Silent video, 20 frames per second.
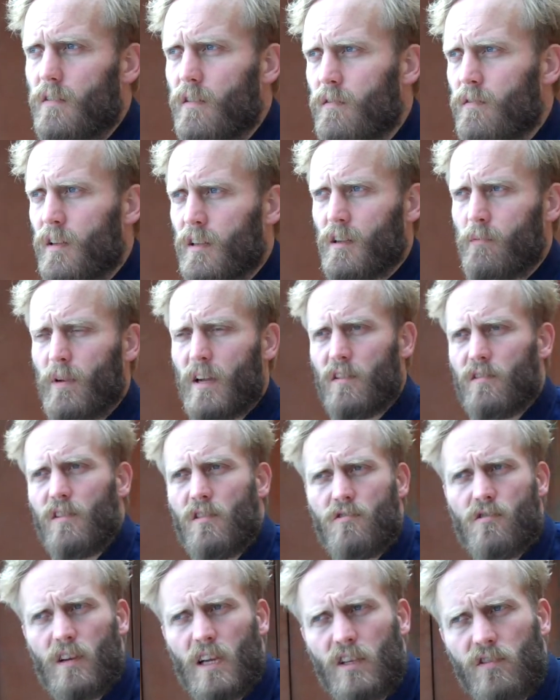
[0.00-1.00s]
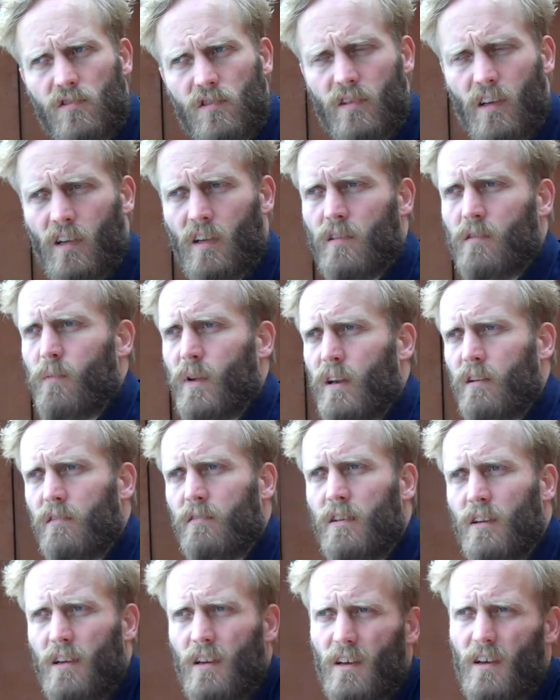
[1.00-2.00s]
the thing that makes digital interesting is about
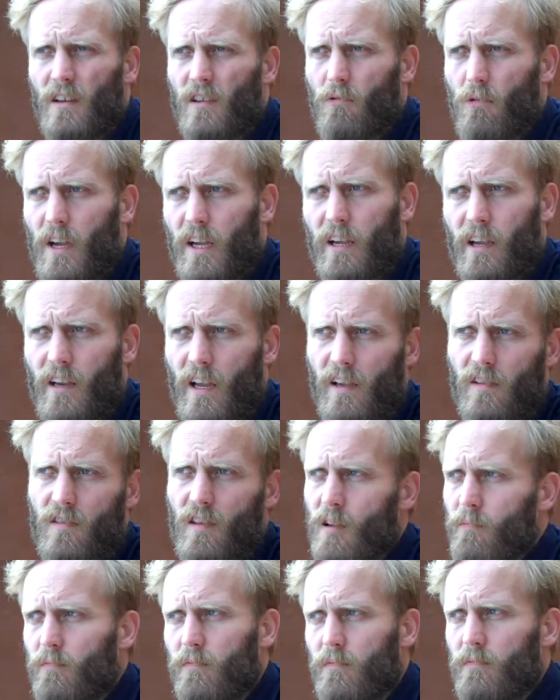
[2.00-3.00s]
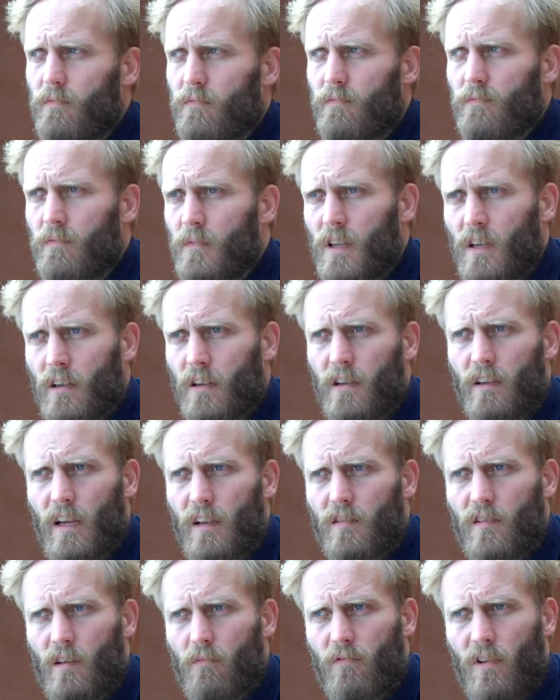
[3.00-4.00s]
the way it connects up
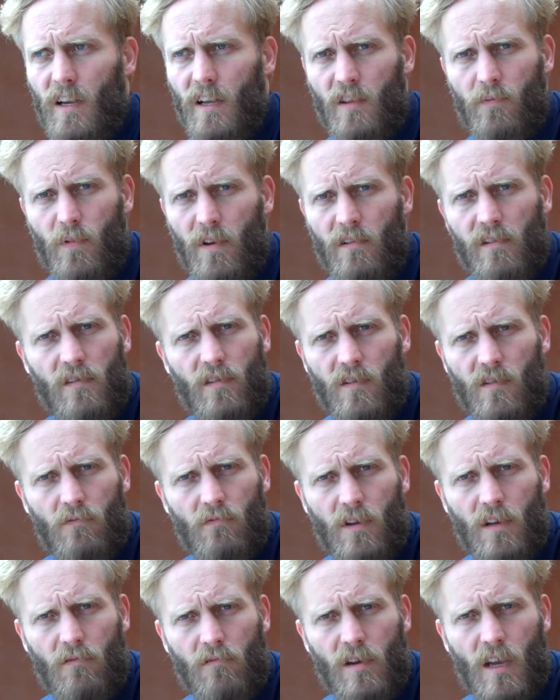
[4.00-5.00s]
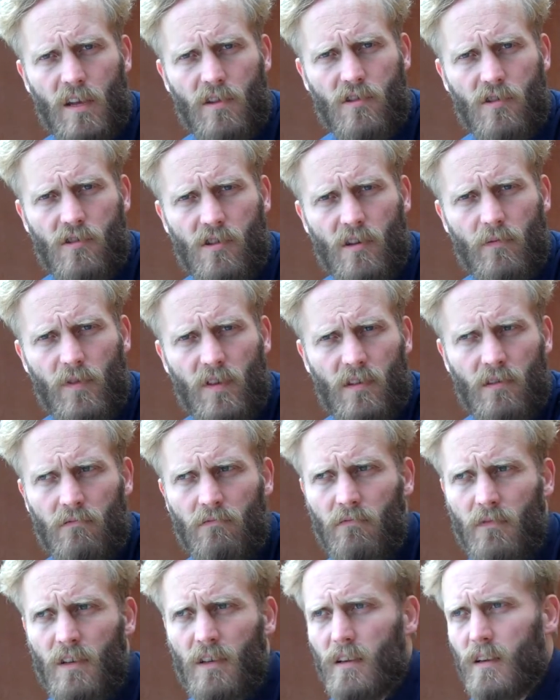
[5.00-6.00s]
real experiences and real relationships. And
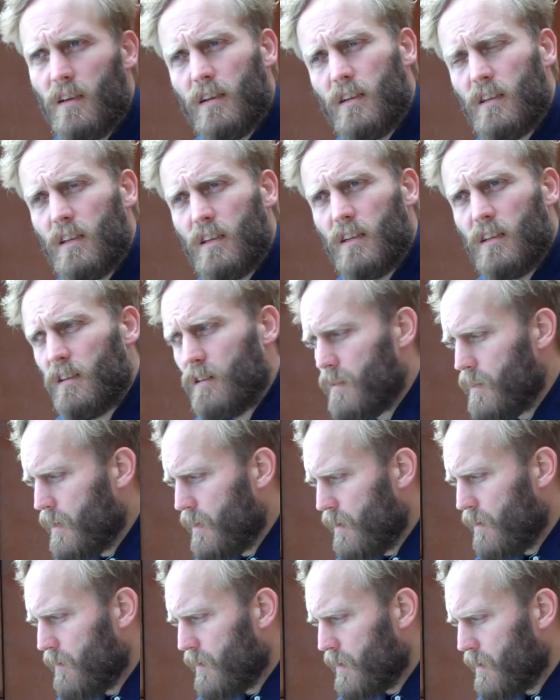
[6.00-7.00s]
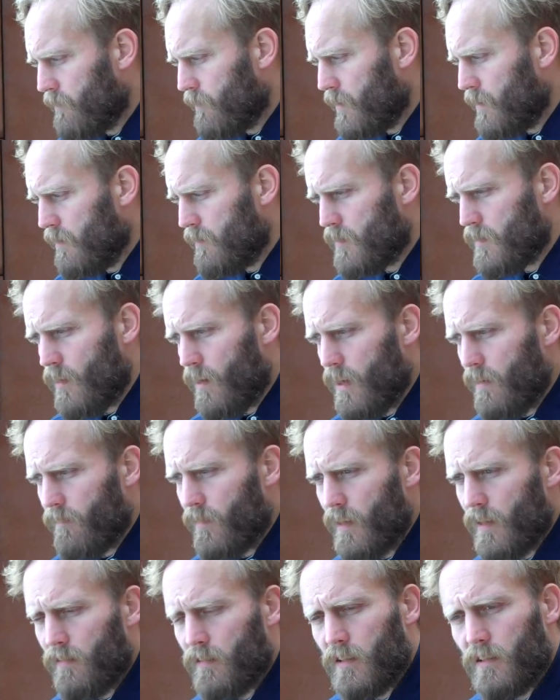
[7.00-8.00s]
I think if you lose sight of
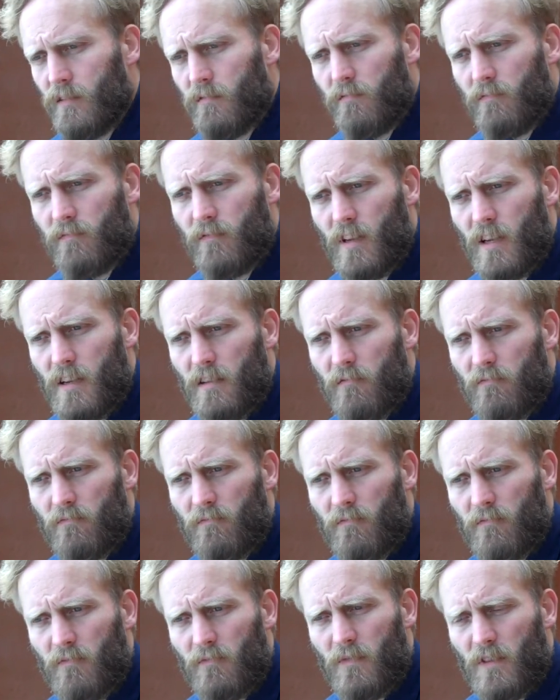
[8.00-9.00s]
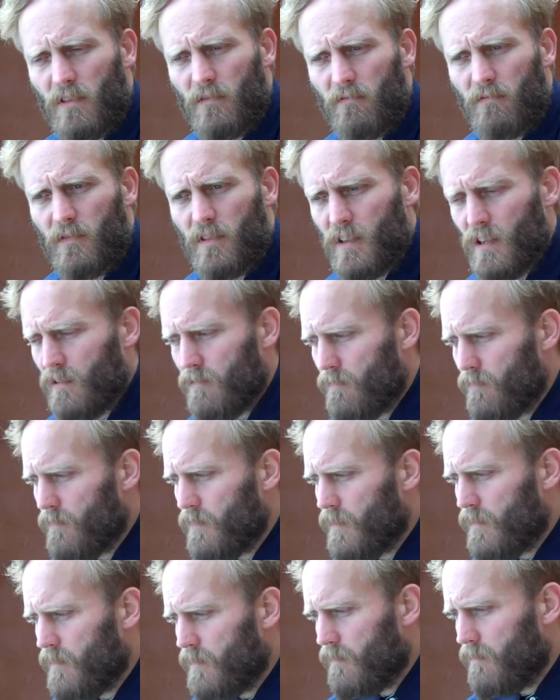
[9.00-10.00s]
that, then you
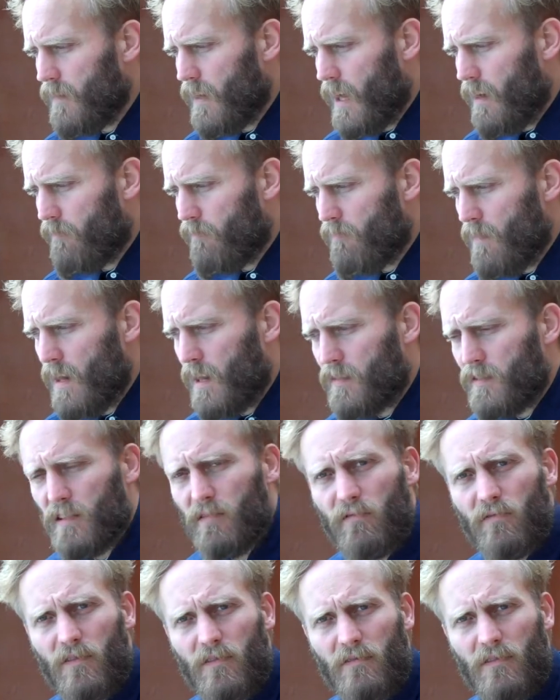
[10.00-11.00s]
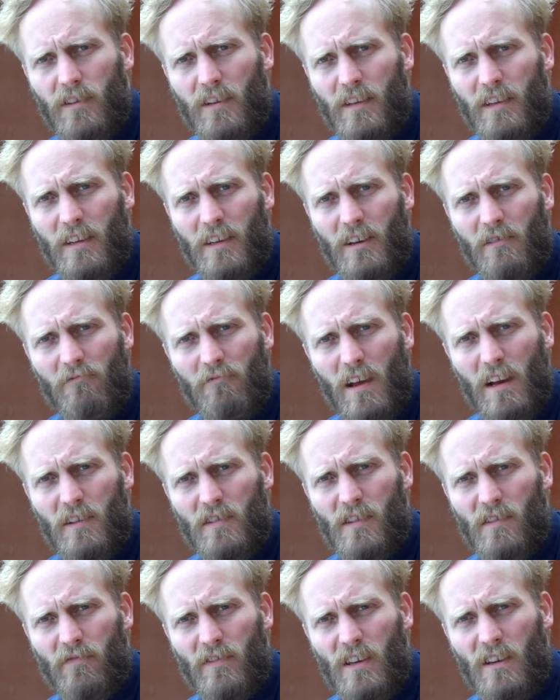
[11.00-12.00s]
have relative
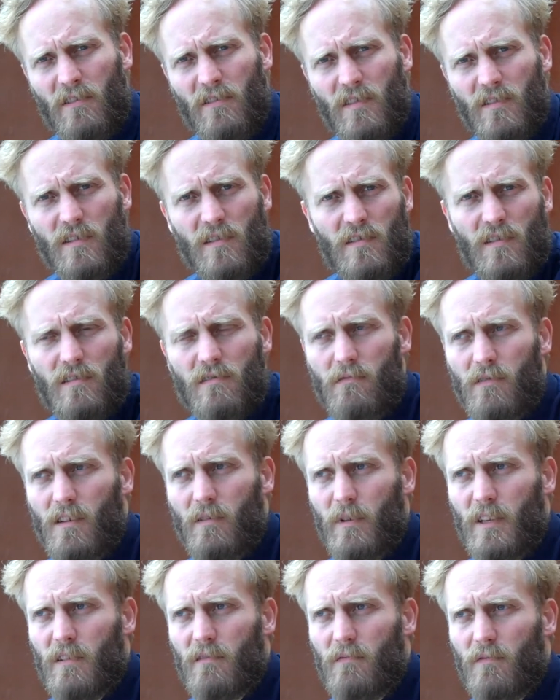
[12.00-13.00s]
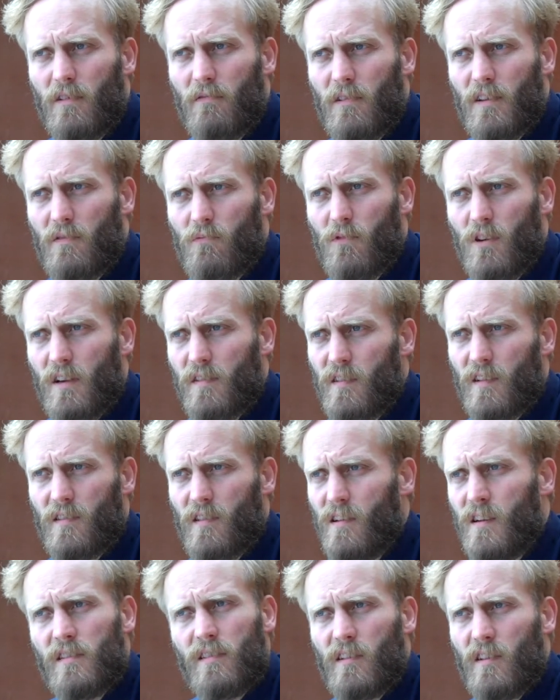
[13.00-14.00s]
relative use. Because the reason why it's
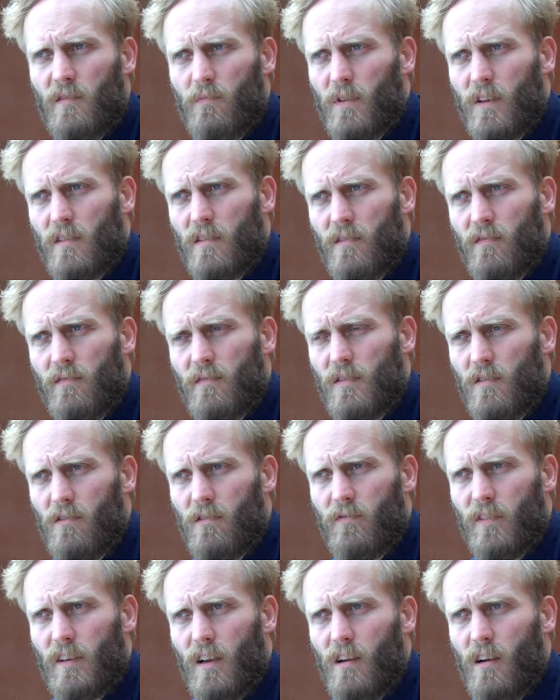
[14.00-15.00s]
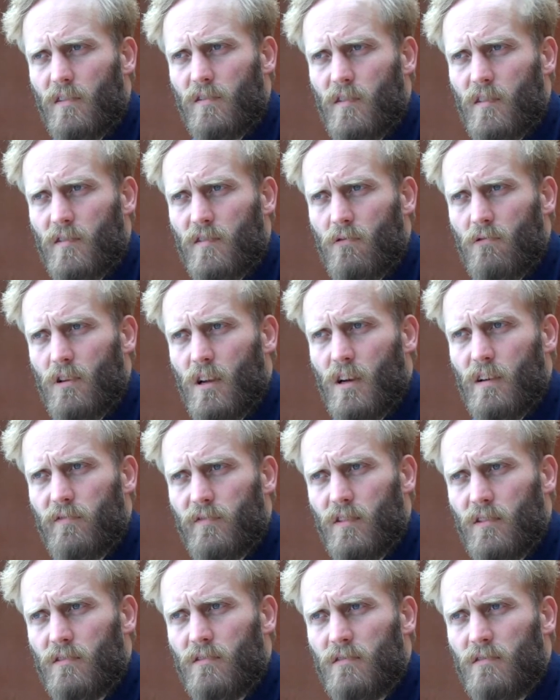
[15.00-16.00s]
exciting is because it sort of enhances your life.